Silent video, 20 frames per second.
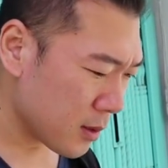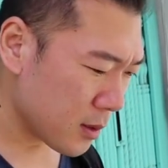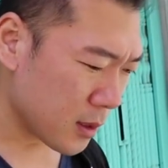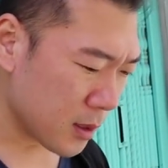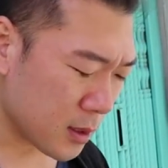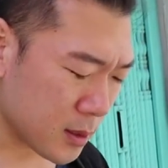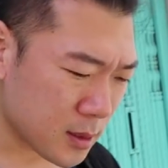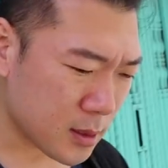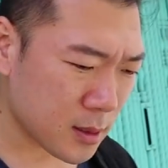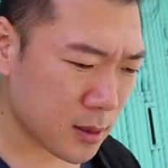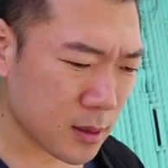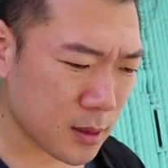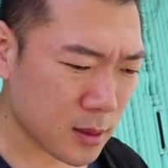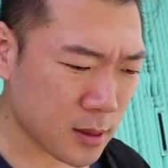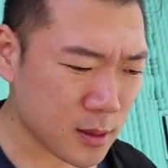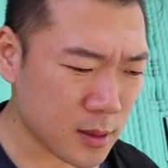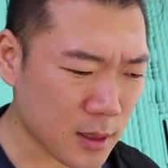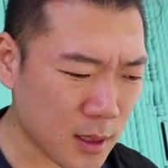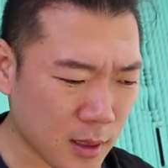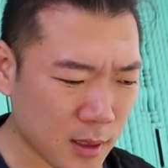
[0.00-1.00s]
Does it
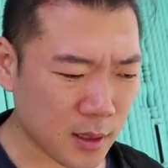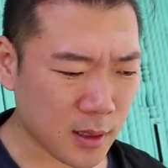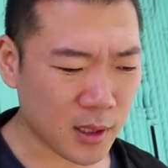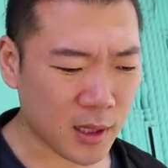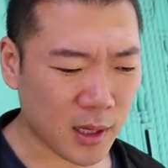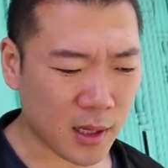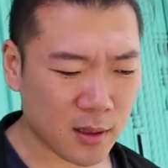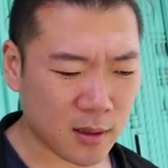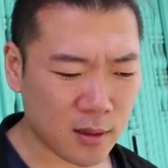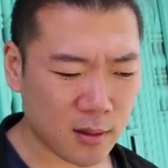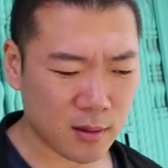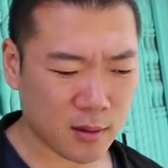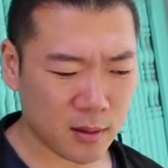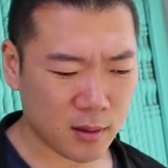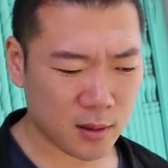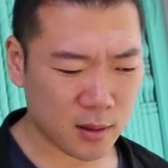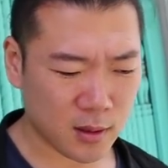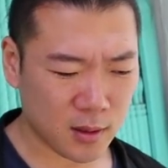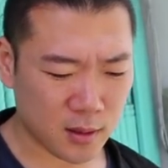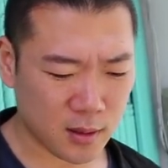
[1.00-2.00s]
feel worse? Connect.
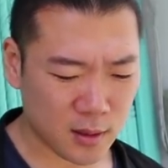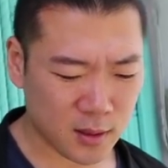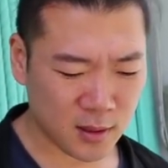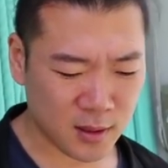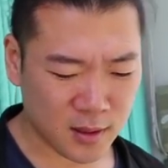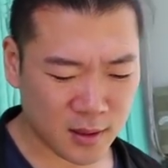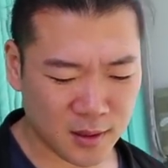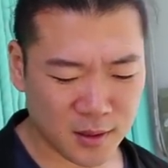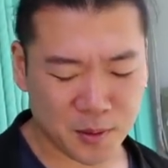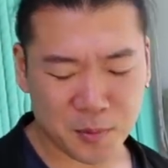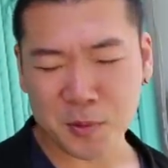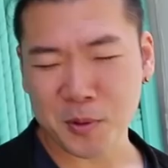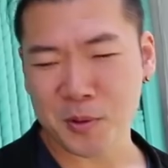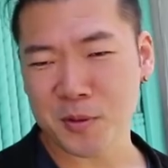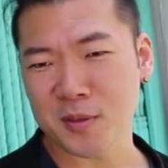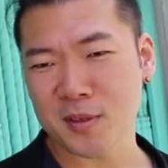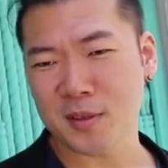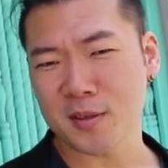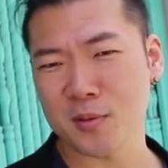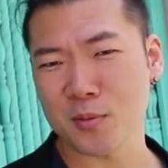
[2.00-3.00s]
Yeah, of
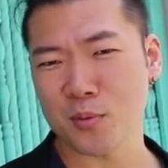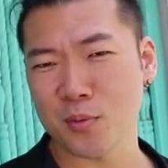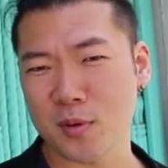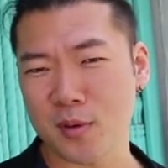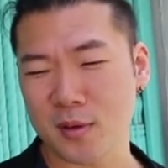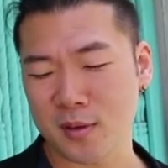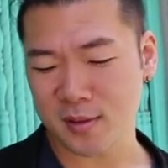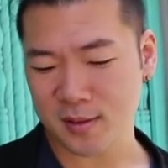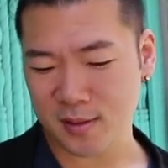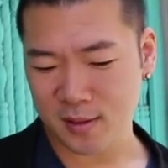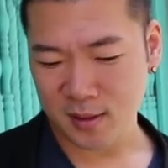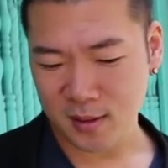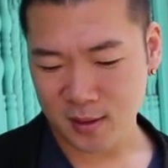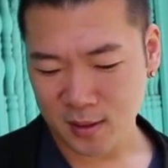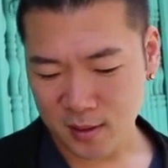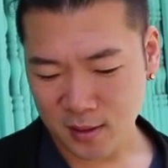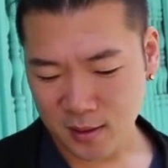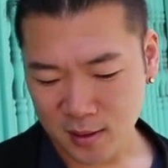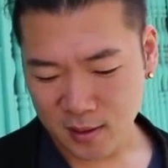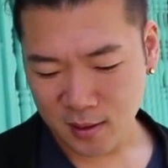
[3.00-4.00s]
course it's worse.
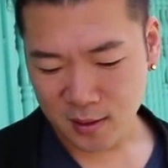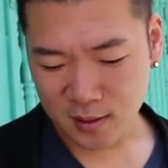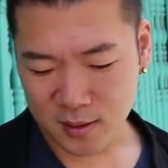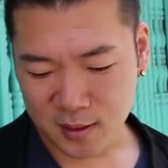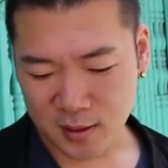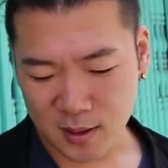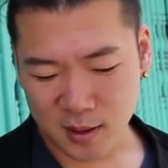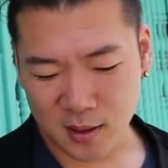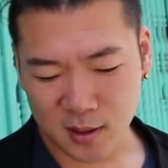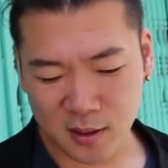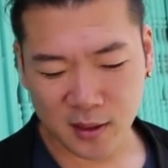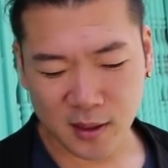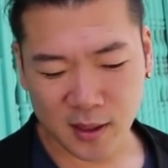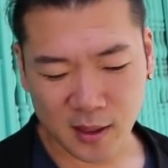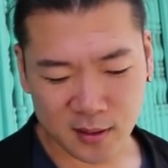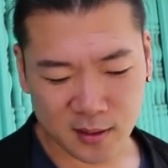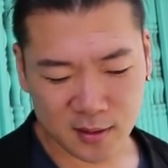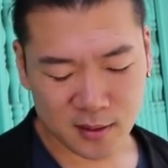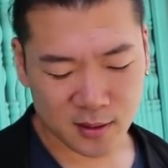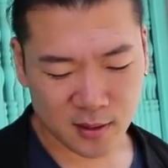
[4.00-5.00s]
It's not
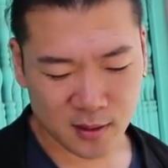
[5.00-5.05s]
connect,